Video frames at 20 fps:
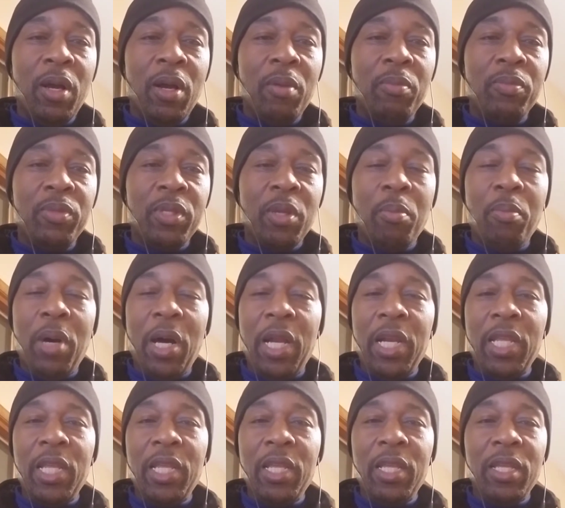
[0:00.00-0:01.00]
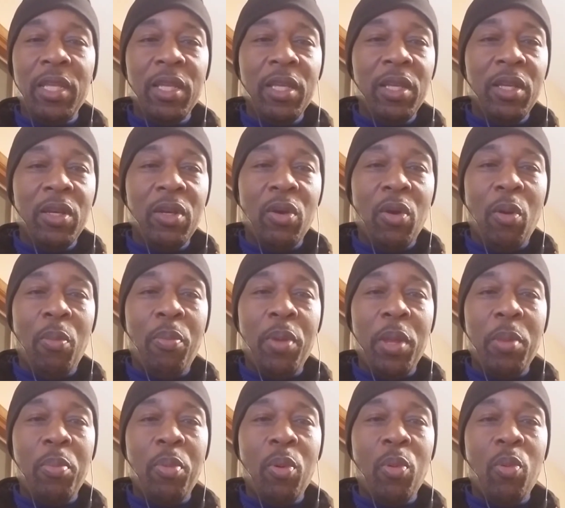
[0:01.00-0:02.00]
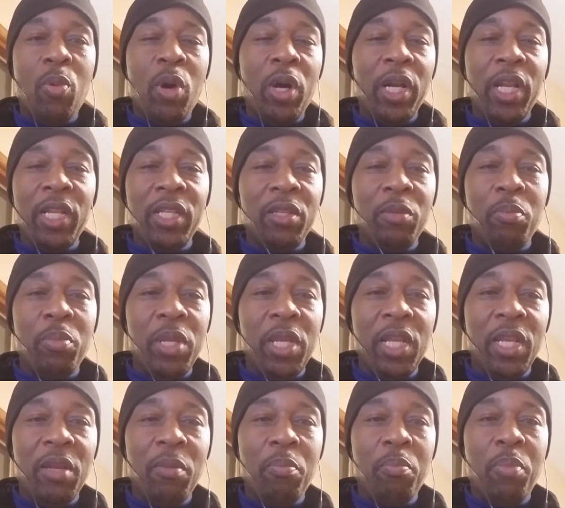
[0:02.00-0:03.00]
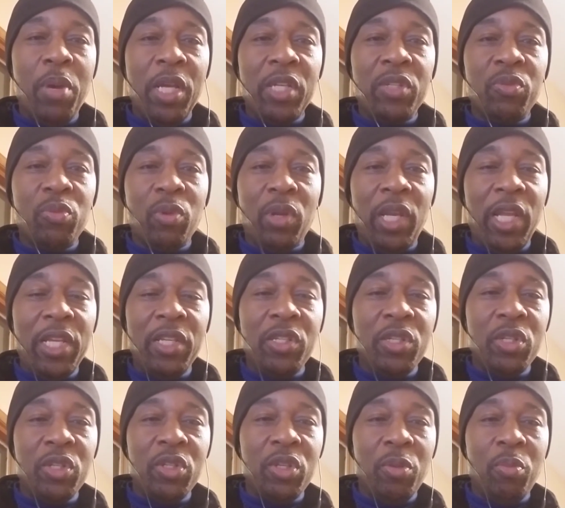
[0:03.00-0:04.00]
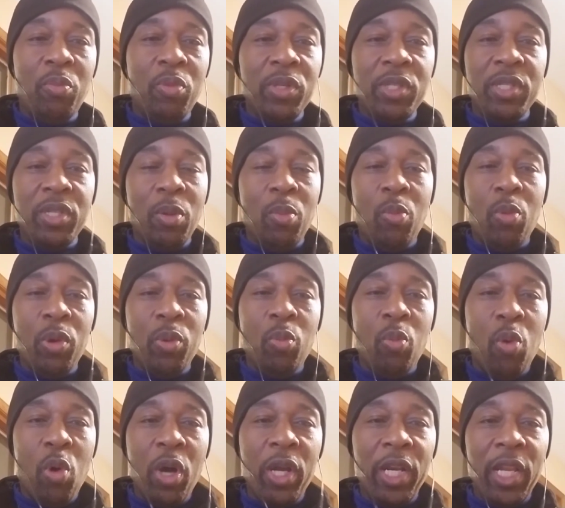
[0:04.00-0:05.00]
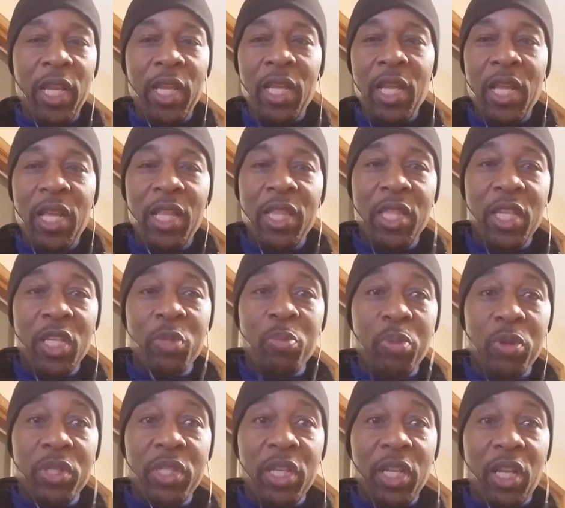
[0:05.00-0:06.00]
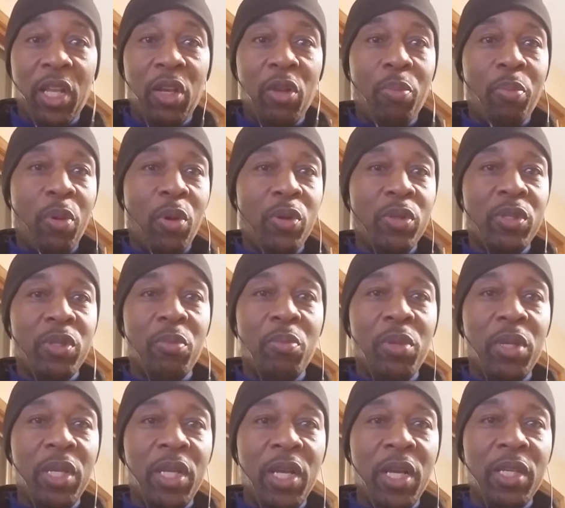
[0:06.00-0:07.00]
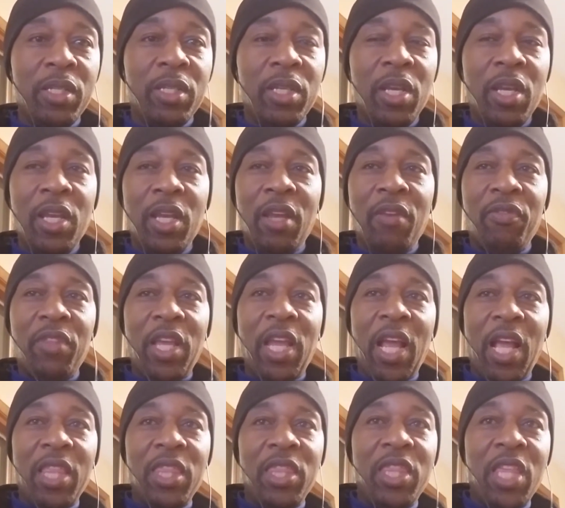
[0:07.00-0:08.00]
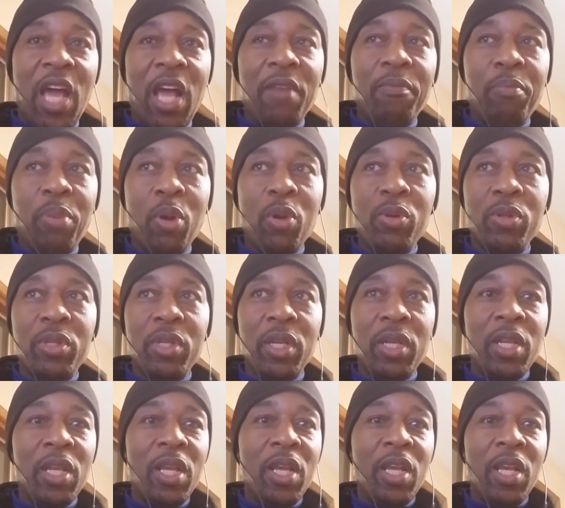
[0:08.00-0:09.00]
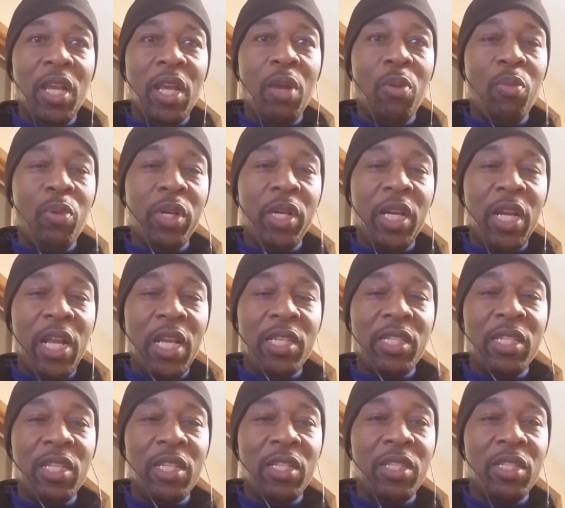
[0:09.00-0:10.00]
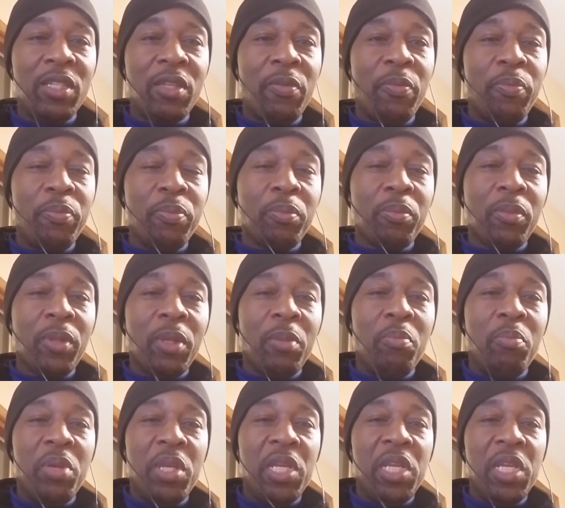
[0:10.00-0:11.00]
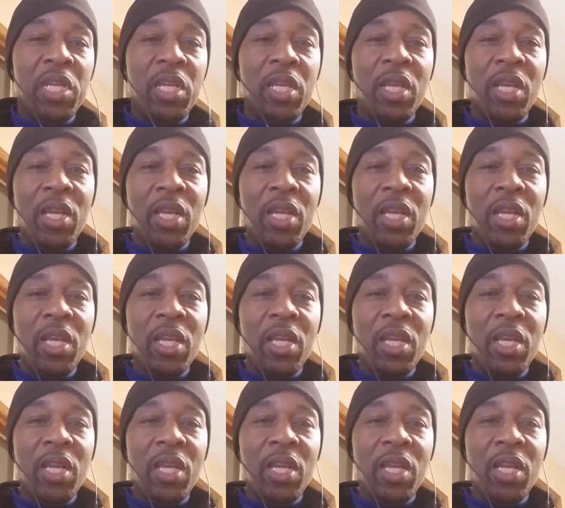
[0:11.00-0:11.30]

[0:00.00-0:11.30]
somebody or people wanting to be in the best relationship with someone, wanting this particular person because if they had that person, it would in essence be